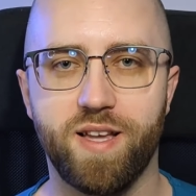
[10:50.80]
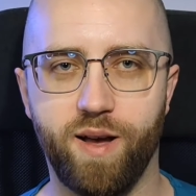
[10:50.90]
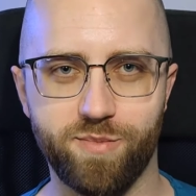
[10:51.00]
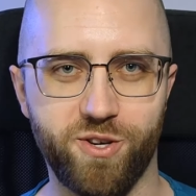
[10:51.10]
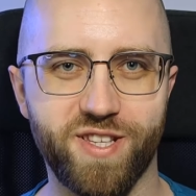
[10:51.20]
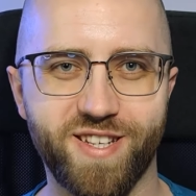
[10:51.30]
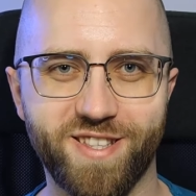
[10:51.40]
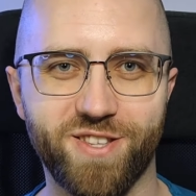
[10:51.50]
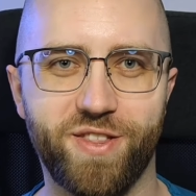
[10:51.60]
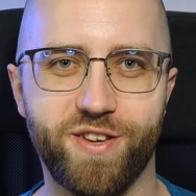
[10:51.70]
I'm gonna
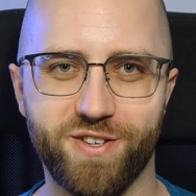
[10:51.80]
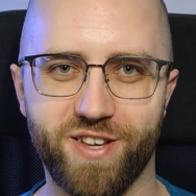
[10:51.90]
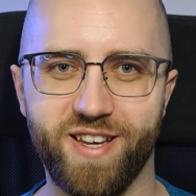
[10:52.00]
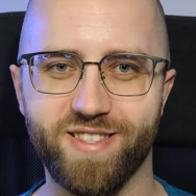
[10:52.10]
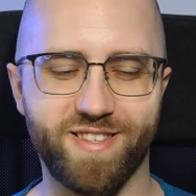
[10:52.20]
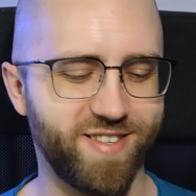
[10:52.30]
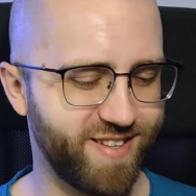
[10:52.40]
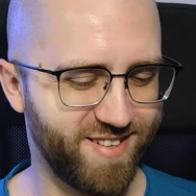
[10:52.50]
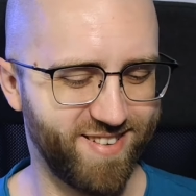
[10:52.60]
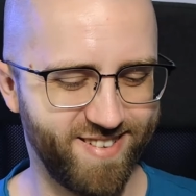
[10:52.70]
need a third hand.
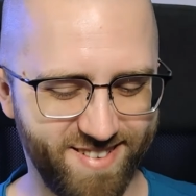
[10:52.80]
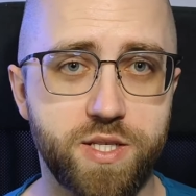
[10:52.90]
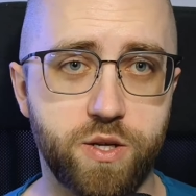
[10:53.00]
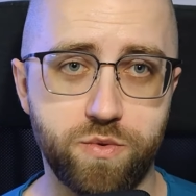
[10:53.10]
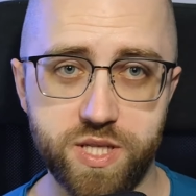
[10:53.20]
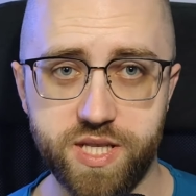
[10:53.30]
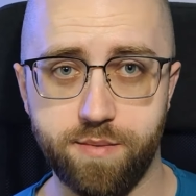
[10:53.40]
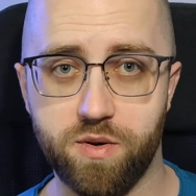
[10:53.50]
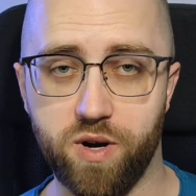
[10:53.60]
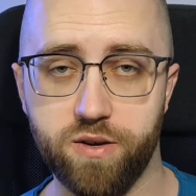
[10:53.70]
So this
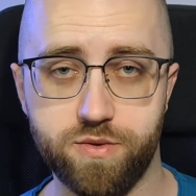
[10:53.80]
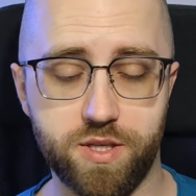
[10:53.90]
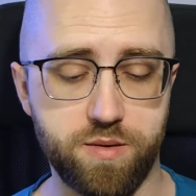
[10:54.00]
time around,